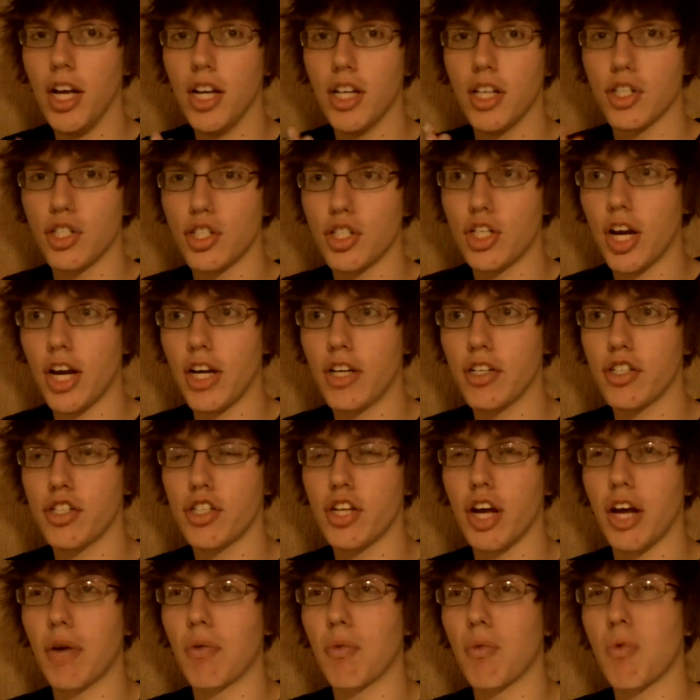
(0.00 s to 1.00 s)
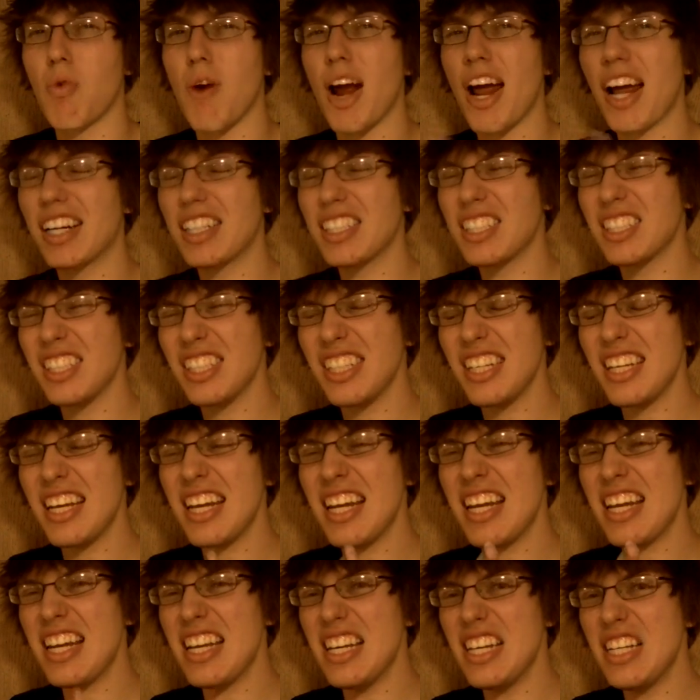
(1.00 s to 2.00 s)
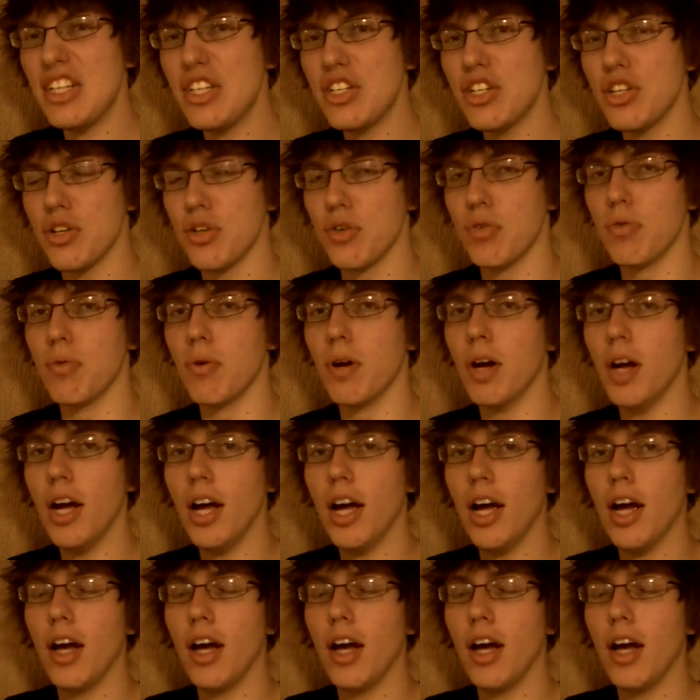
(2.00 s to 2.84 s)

to change directly into